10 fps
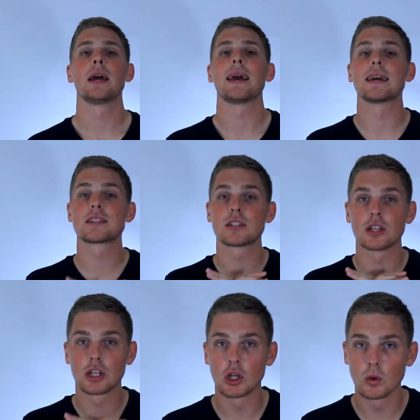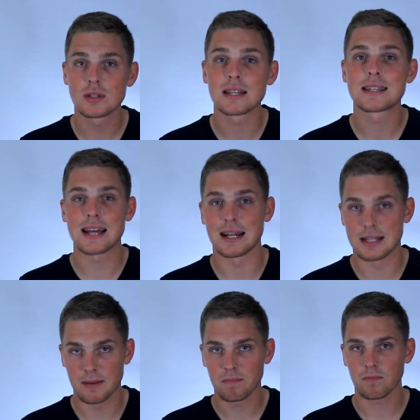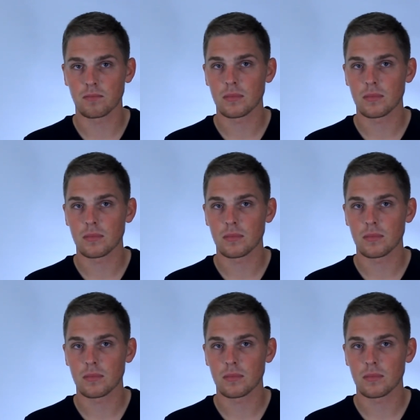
is use Tandem.